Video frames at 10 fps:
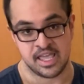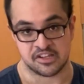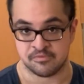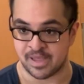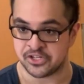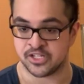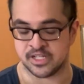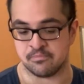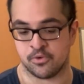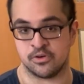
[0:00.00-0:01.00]

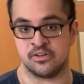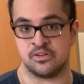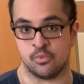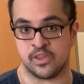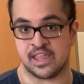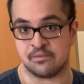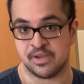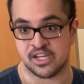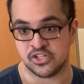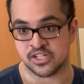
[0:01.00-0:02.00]
especially important when that
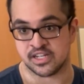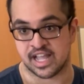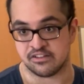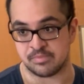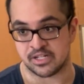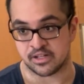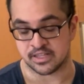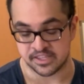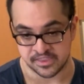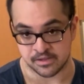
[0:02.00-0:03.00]
patient has been
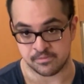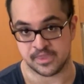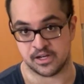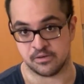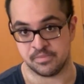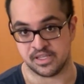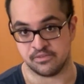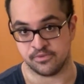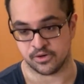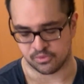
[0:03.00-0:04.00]
on lithium
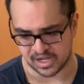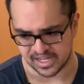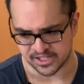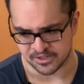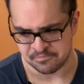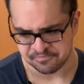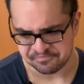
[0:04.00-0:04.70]
therapy for a while.